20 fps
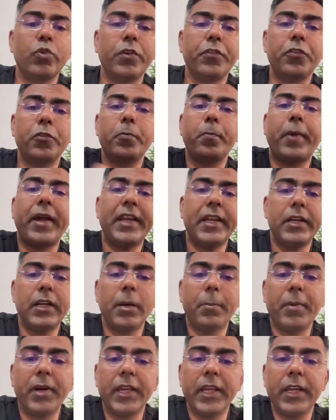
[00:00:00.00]
have spiked
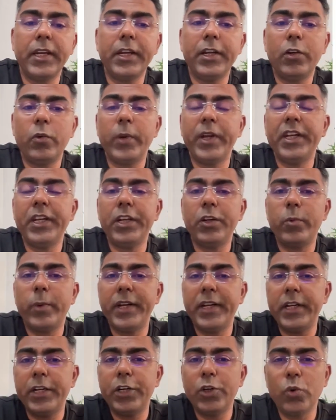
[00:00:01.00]
up again in
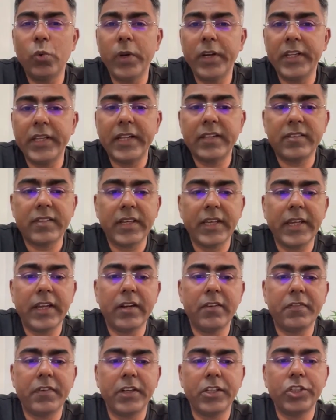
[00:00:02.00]
2022, and that's again
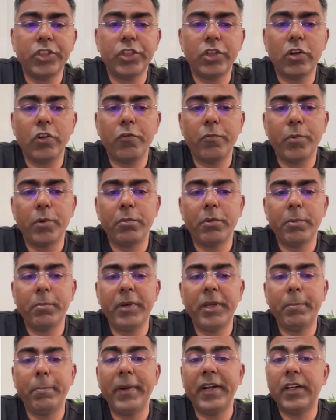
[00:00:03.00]
a function of
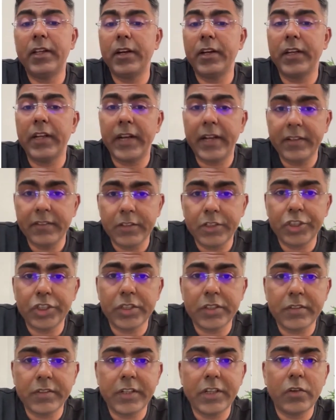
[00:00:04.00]
probably better
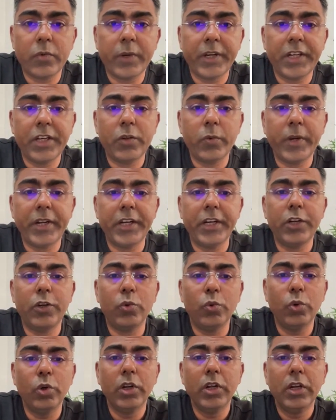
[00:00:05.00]
realizations in
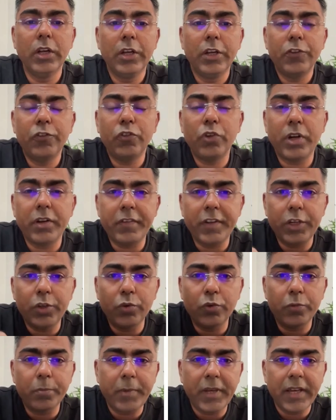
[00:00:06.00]
2022. So
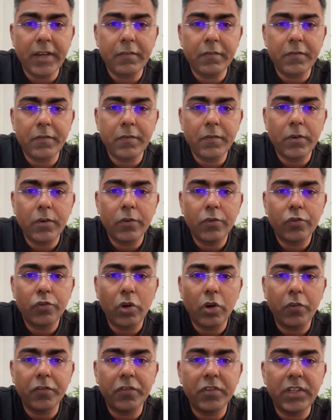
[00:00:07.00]
revenues may have
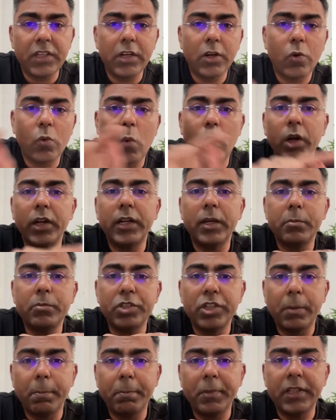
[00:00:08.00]
sort of seen a quantum
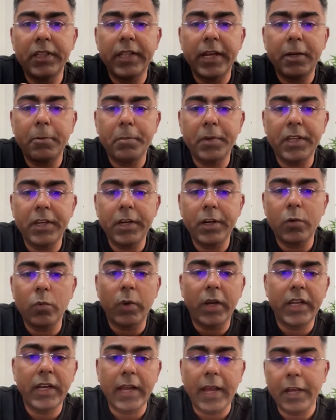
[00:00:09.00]
jump in that period
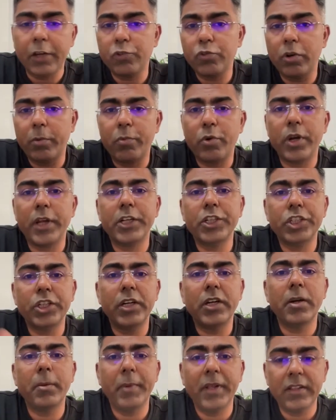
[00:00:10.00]
while actual
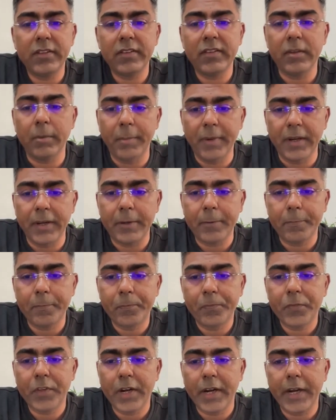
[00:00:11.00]
production remains similar,
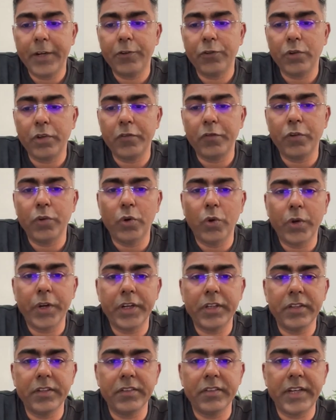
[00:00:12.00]
right? So if you look
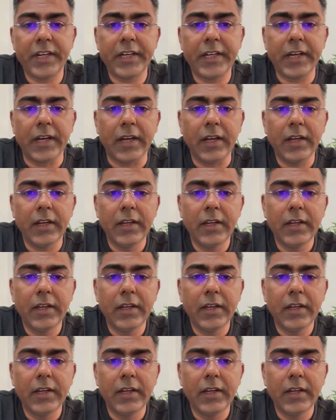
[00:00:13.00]
at this data,